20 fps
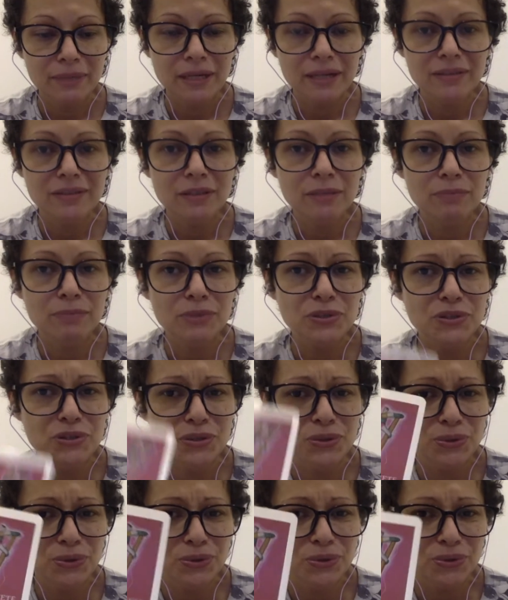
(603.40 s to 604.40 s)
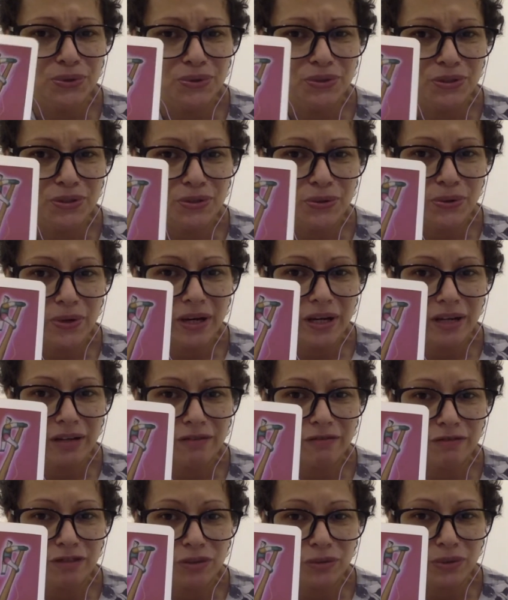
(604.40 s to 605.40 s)
number 2, you
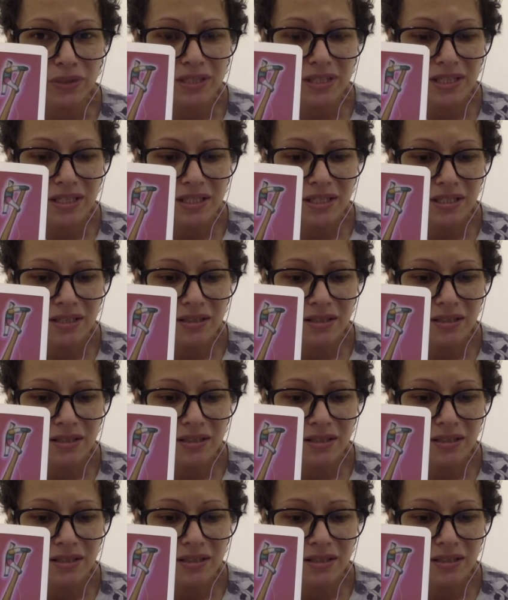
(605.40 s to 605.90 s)
have 20.